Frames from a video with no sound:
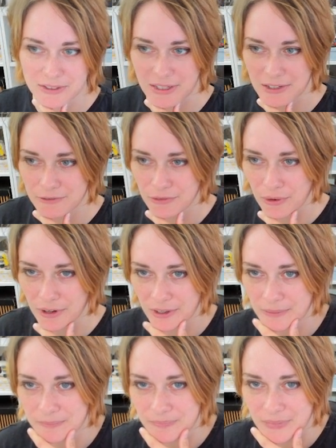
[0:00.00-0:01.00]
that far.
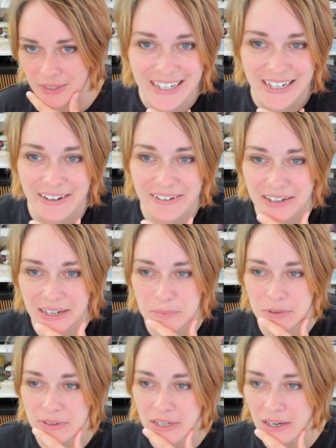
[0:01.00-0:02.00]
Okay,
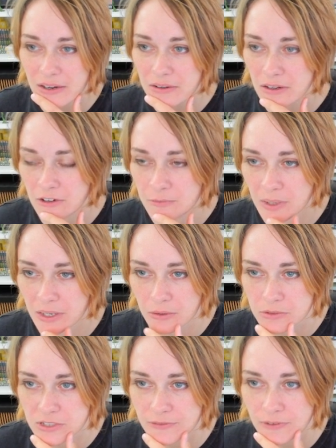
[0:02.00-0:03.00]
moving out of my
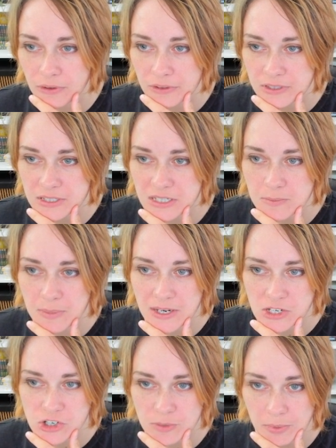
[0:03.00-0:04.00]
OC folder. This is
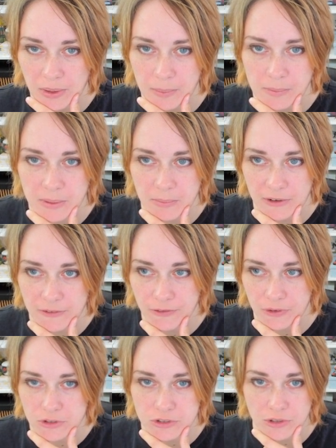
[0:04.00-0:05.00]
Mish, probably my
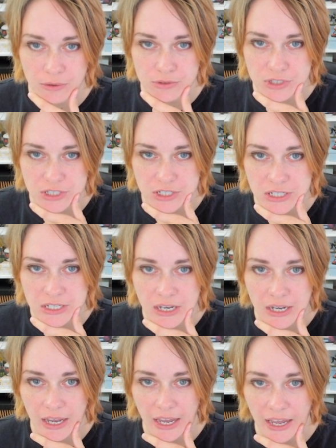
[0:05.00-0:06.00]
first OC
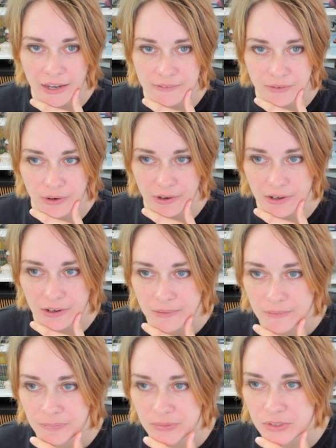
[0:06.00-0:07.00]
ever.
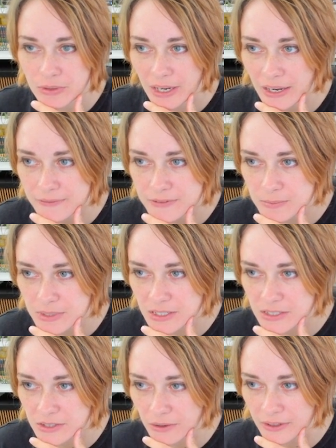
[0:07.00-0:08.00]
Do I have some
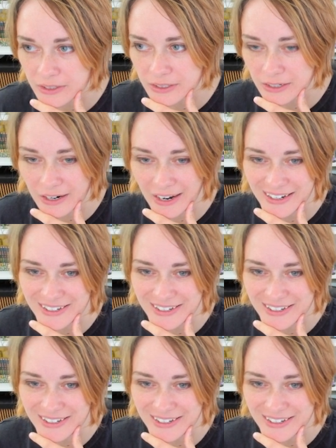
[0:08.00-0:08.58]
digital art in here? I